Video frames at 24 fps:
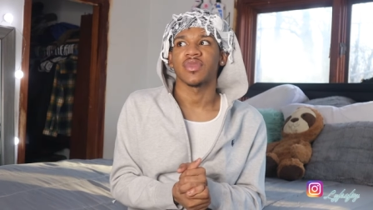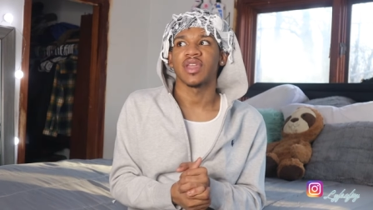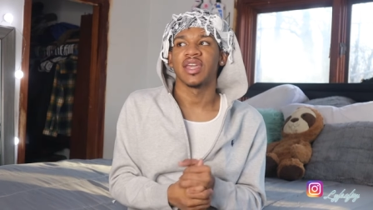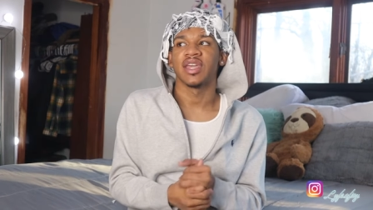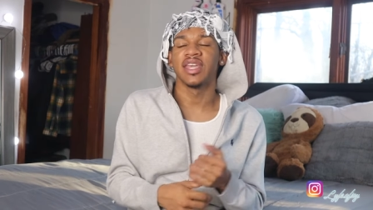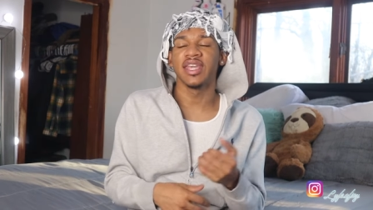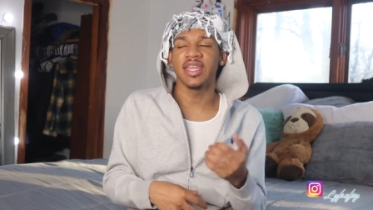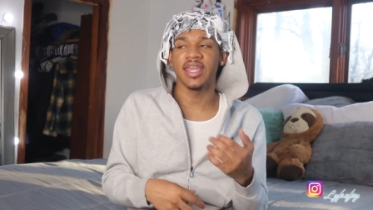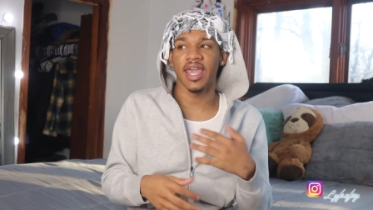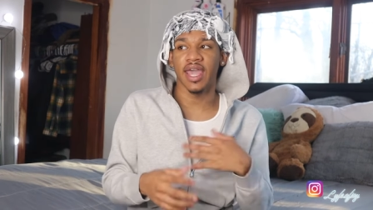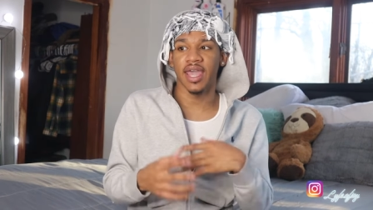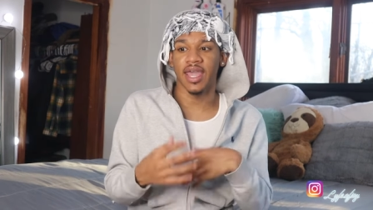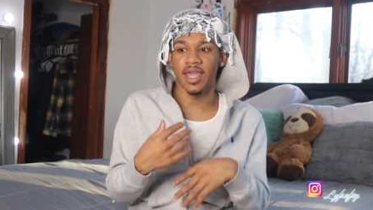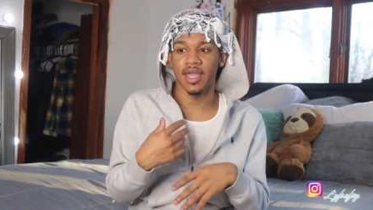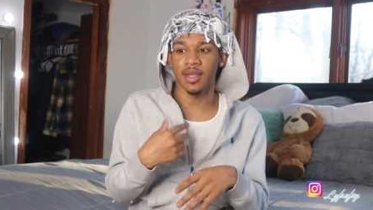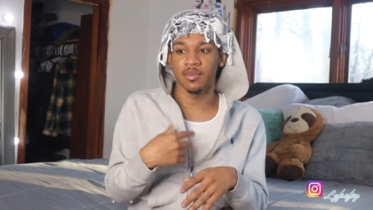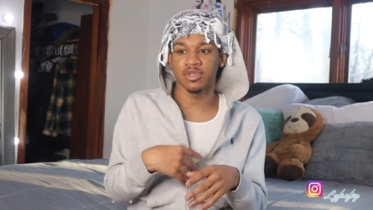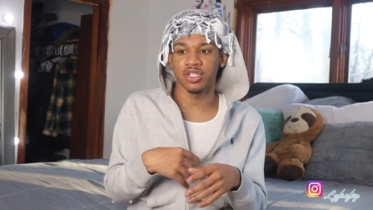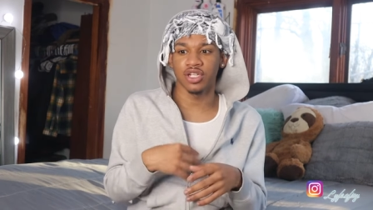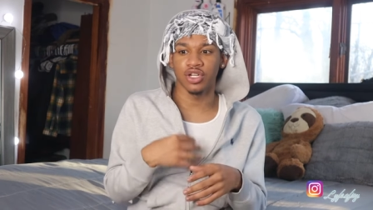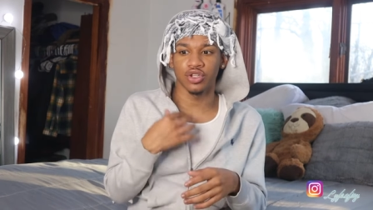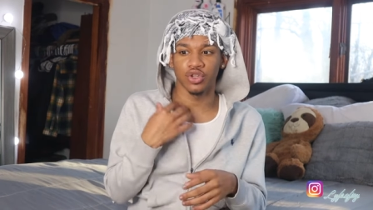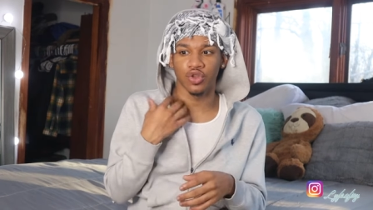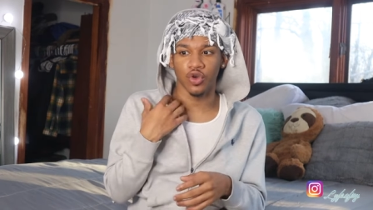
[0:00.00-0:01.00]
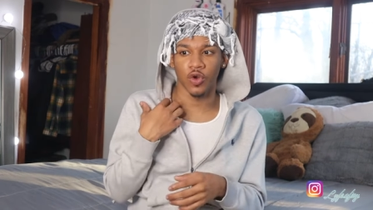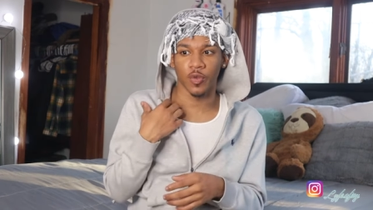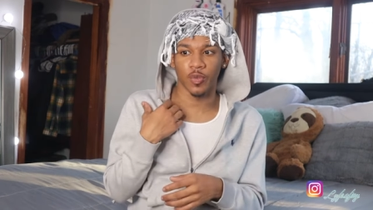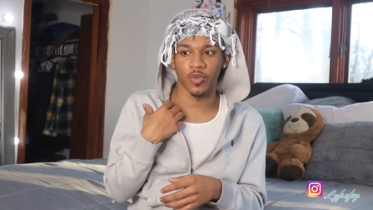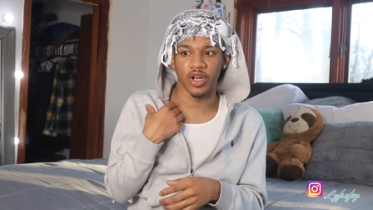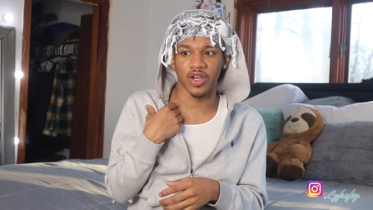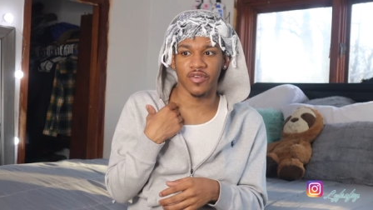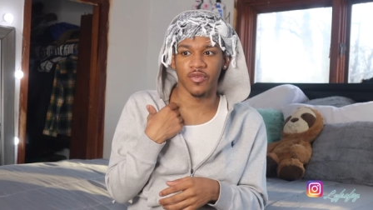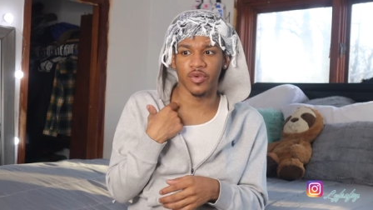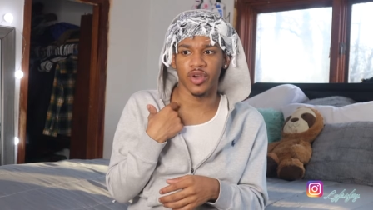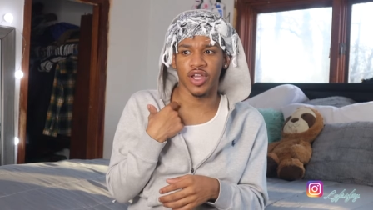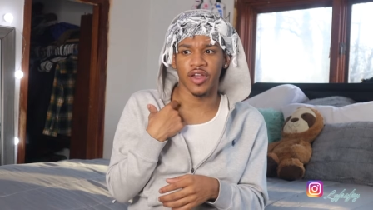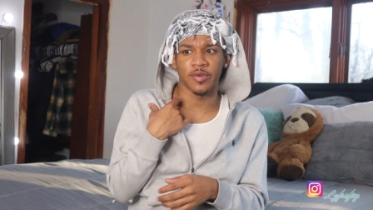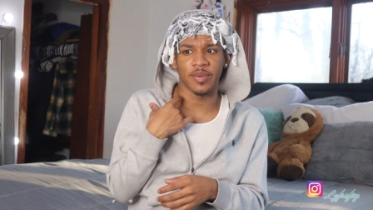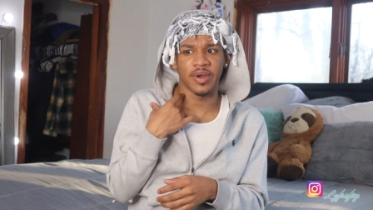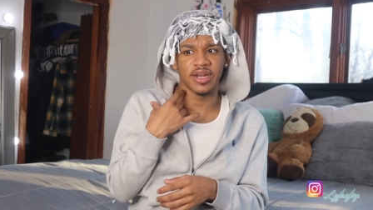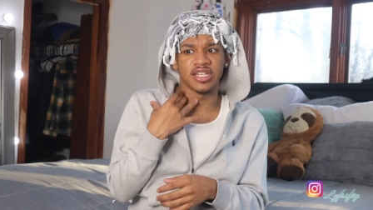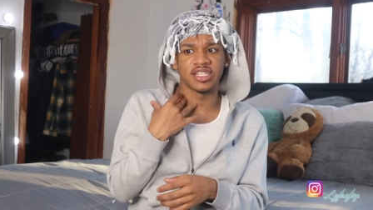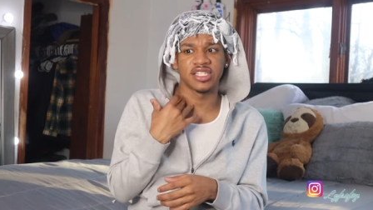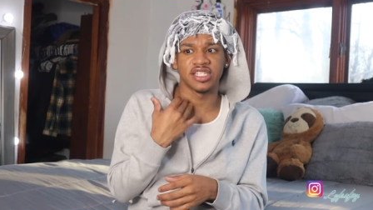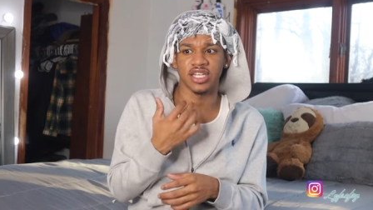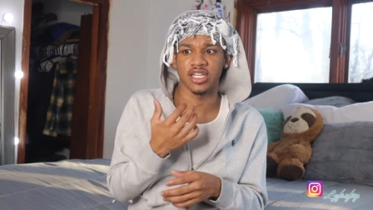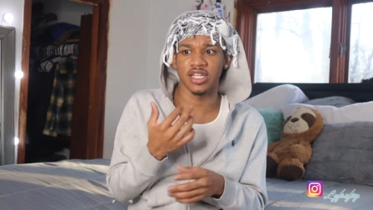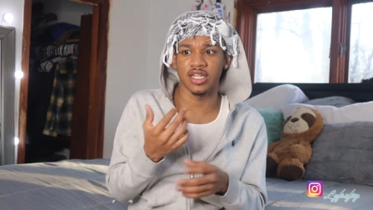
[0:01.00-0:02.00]
he came to the dorm, whatever,
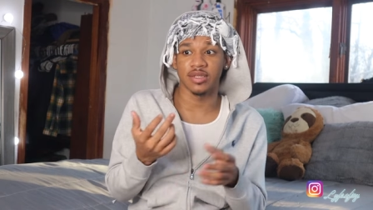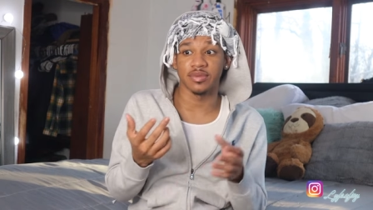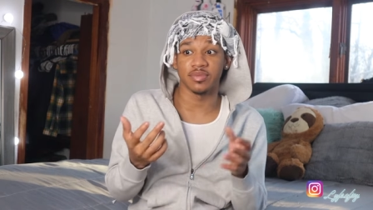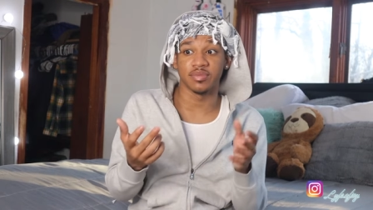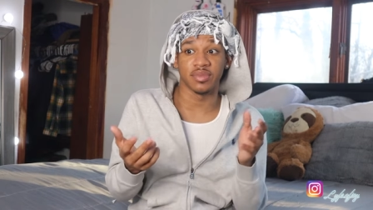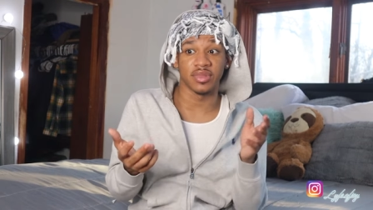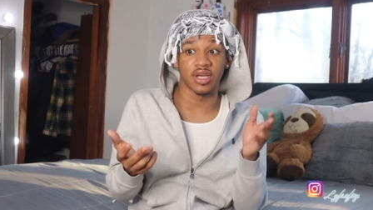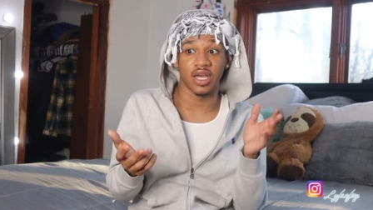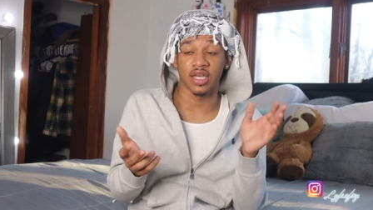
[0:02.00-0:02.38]
everybody chilling.